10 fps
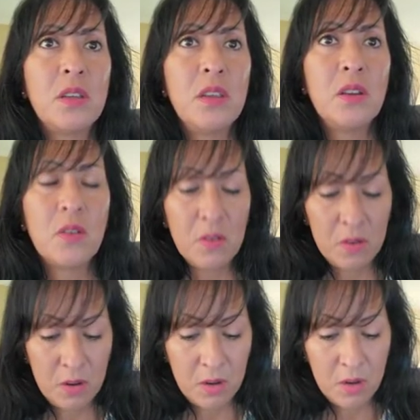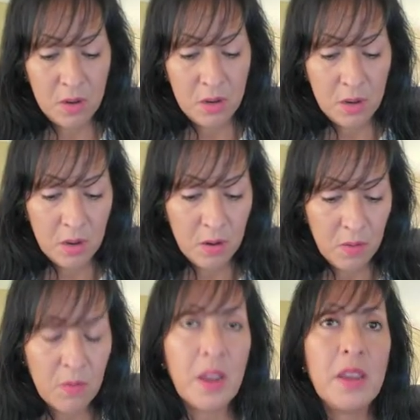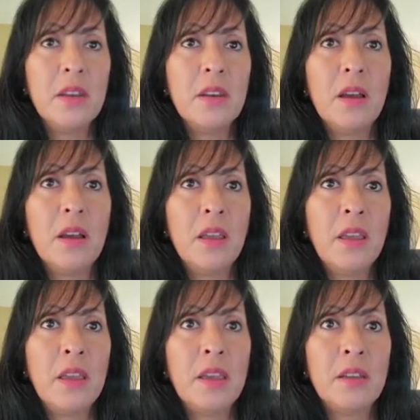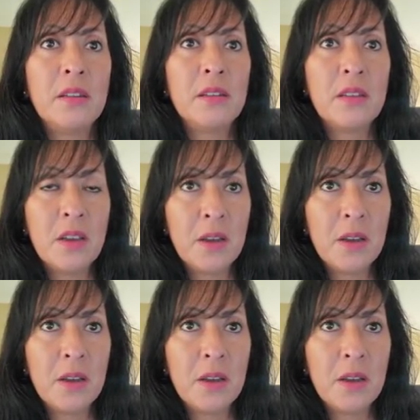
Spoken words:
here, right? And